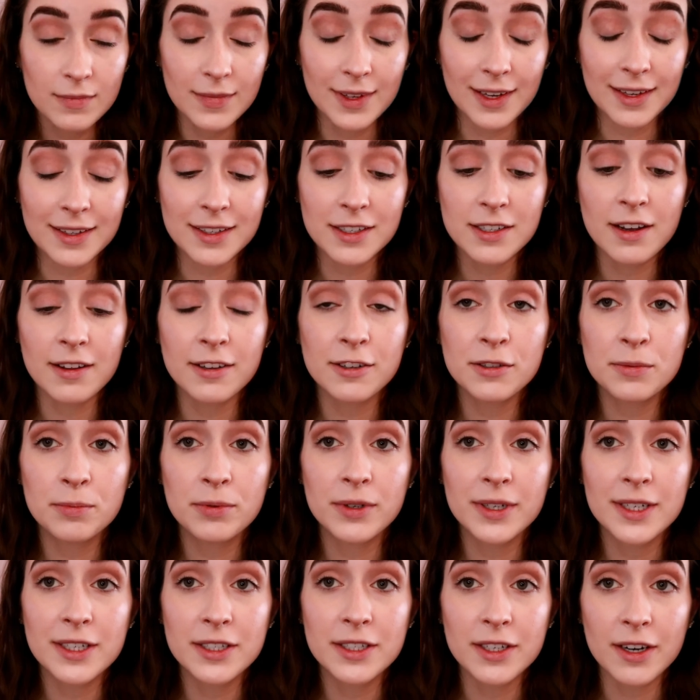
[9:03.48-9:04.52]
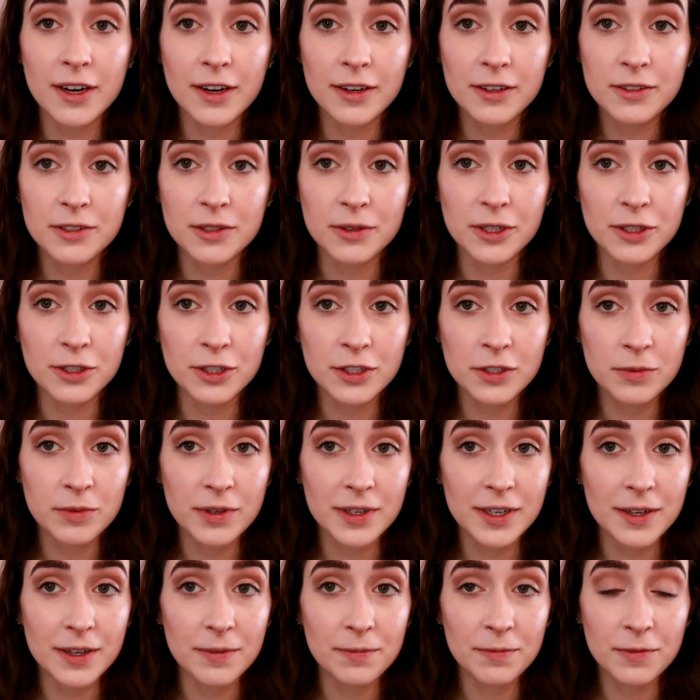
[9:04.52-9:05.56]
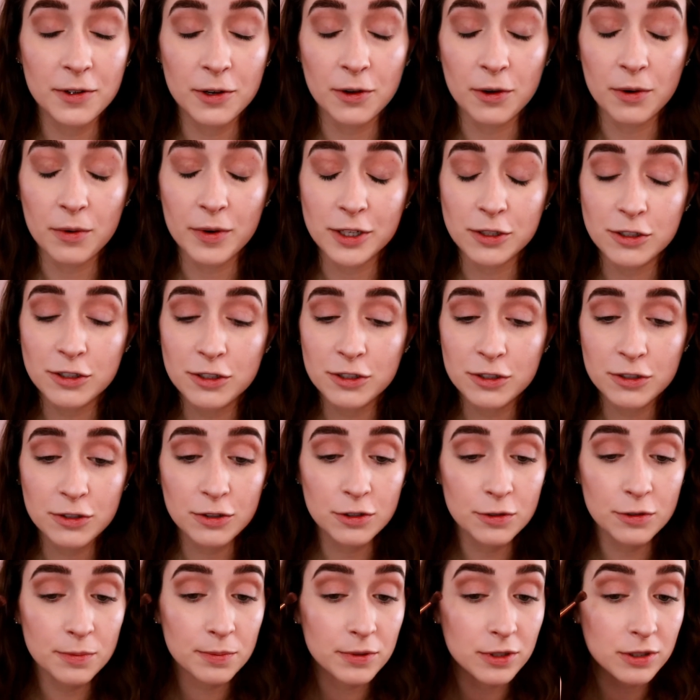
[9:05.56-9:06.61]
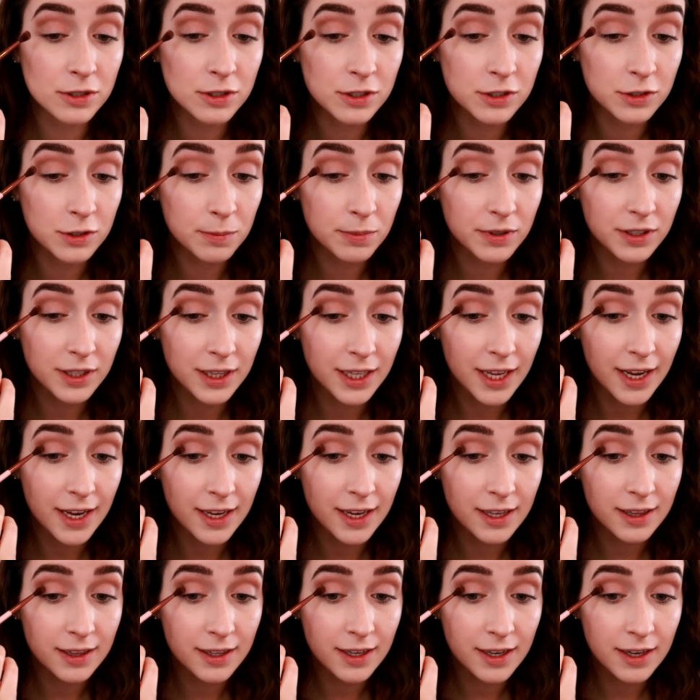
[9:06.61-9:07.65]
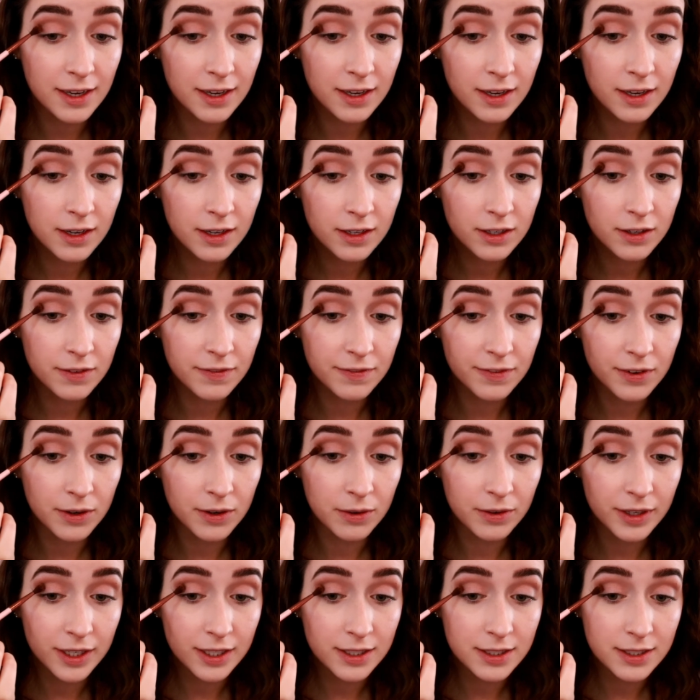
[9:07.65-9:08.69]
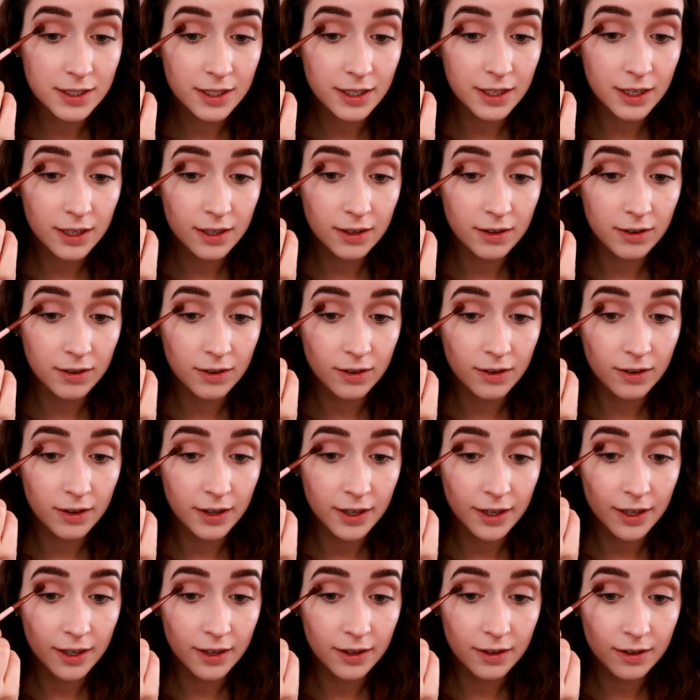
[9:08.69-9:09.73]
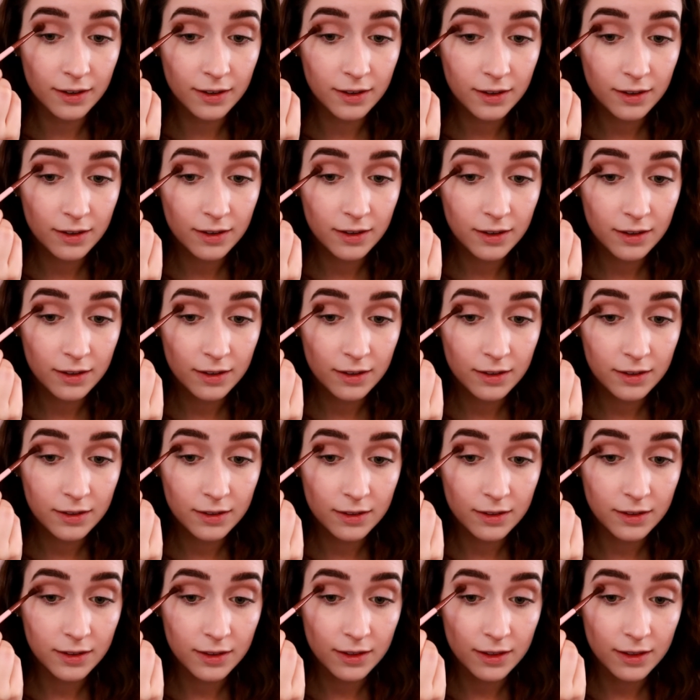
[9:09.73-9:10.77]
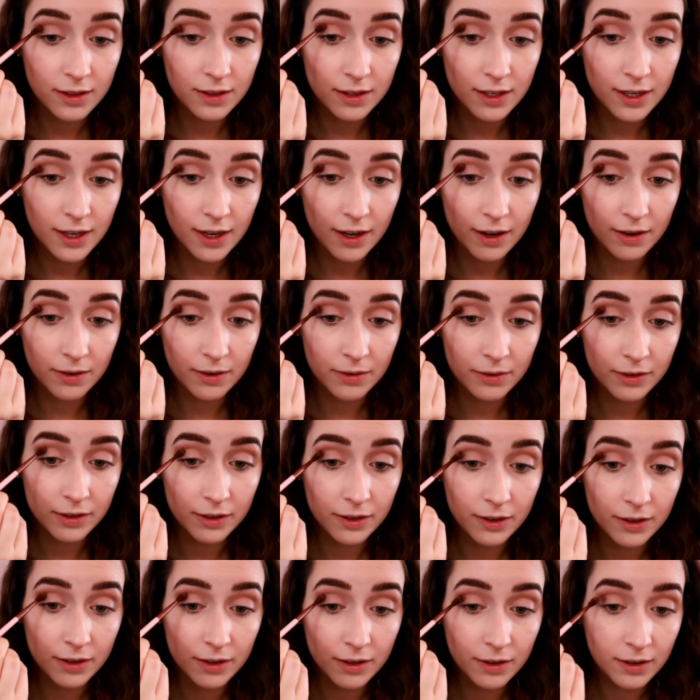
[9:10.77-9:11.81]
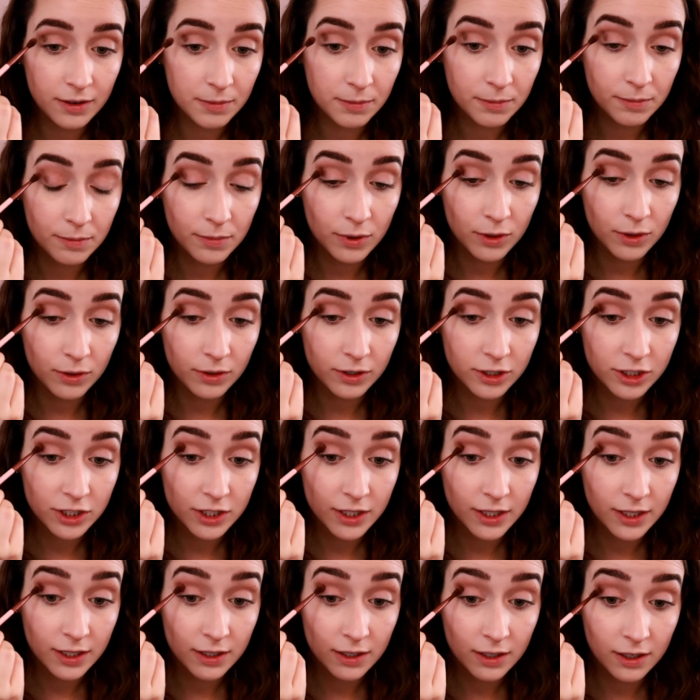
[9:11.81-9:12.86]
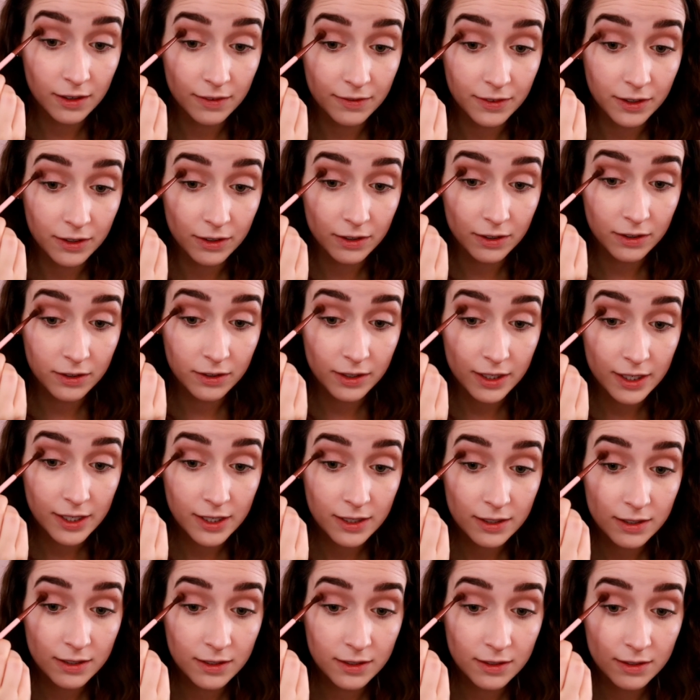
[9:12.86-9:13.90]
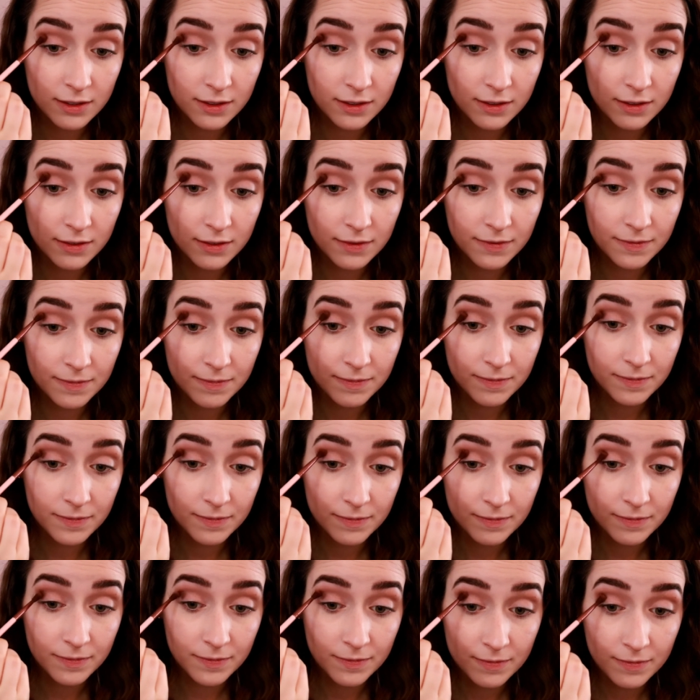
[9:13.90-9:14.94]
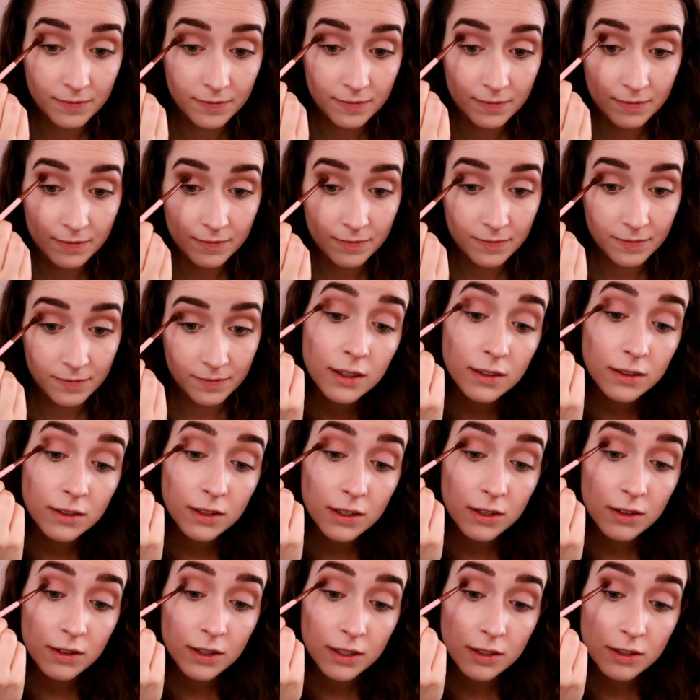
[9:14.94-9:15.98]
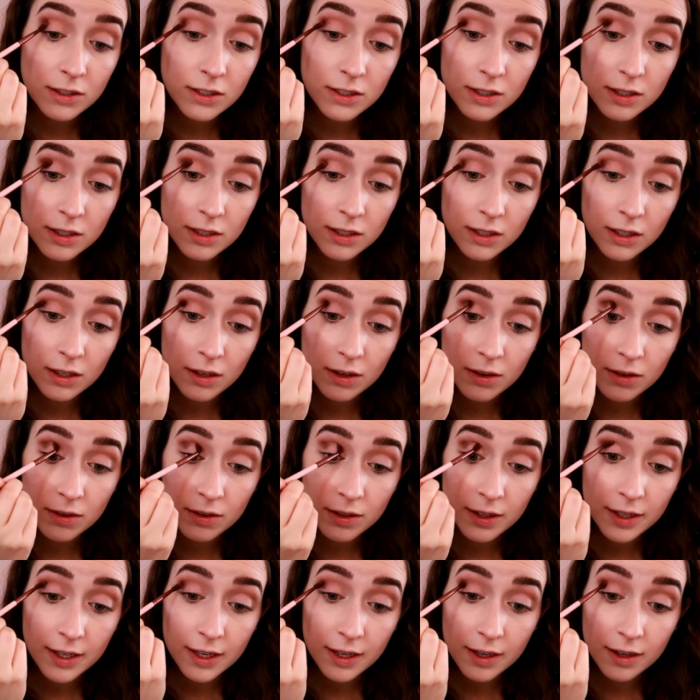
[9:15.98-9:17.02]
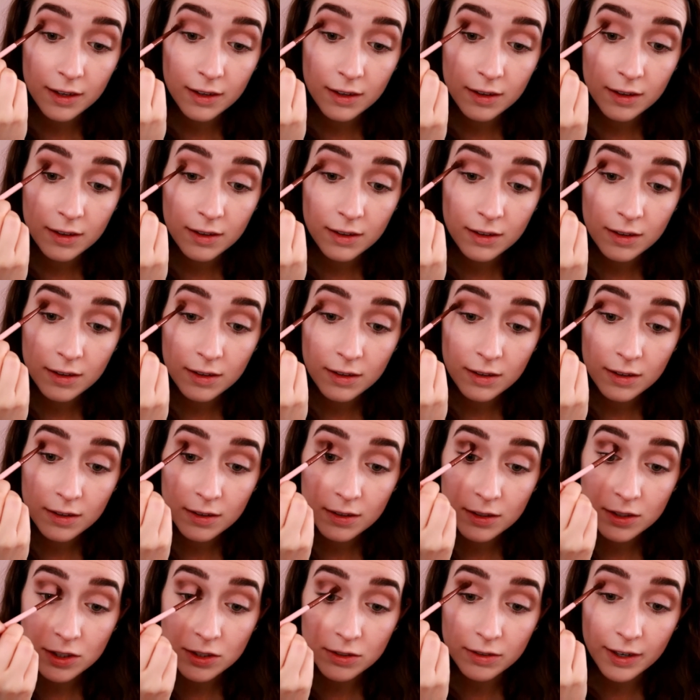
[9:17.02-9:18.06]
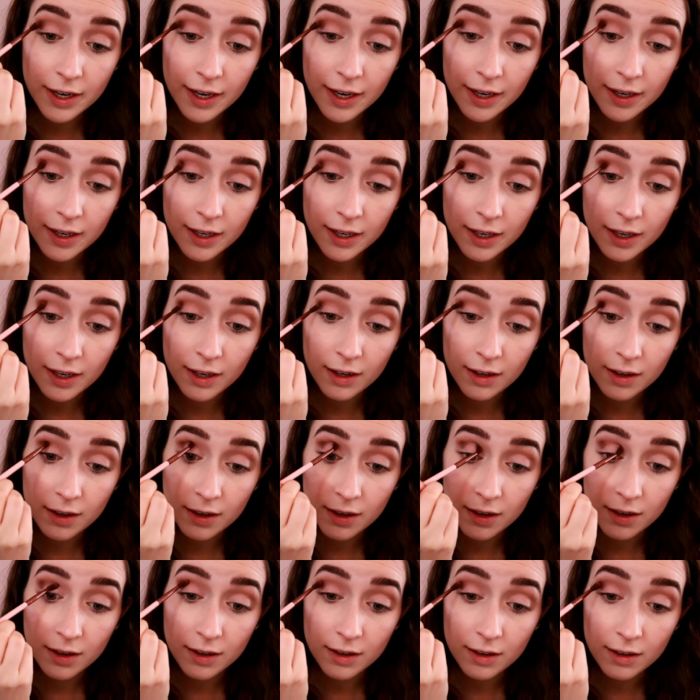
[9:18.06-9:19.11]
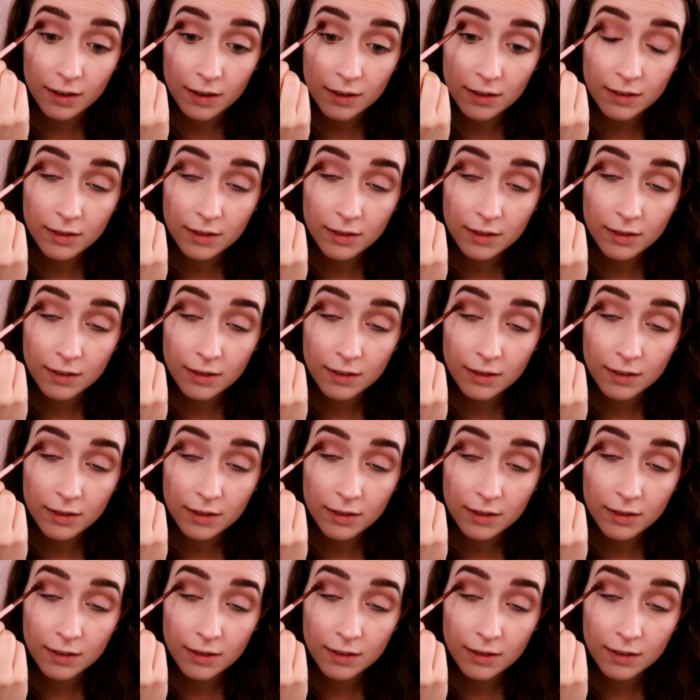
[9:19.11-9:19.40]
And this color is pretty dark, so you just want to go in super, super lightly. Focus it on the outer portion of your crease, and you can slowly drag it in.